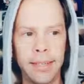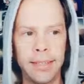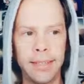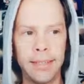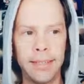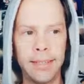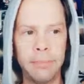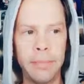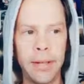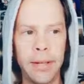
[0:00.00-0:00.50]

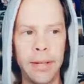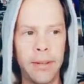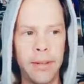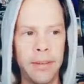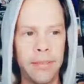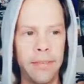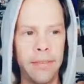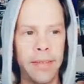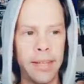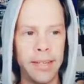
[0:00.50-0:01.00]
Sip my
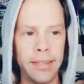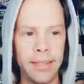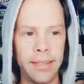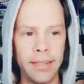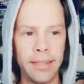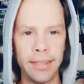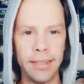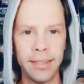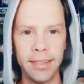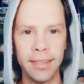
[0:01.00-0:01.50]
coffee and
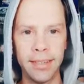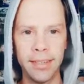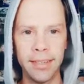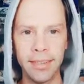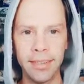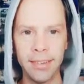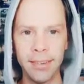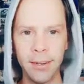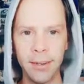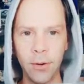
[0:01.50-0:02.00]

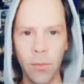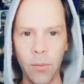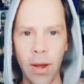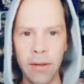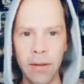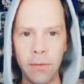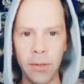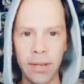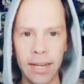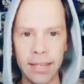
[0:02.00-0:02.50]
wait
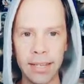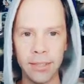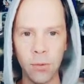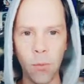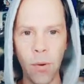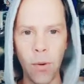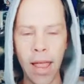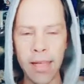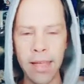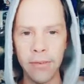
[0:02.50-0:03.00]
for the next
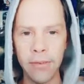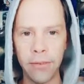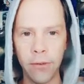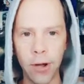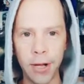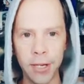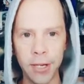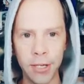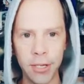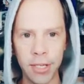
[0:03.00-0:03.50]
wave of
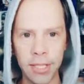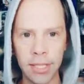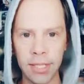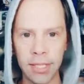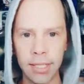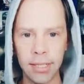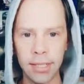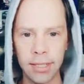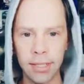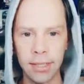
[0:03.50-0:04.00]

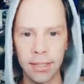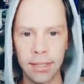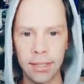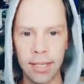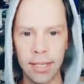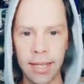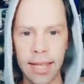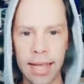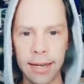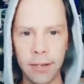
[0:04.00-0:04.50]
consciousness to
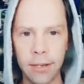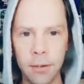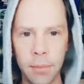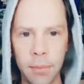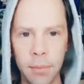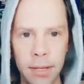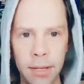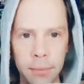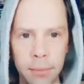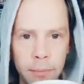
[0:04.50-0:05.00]
catch
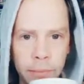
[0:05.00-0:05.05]
me.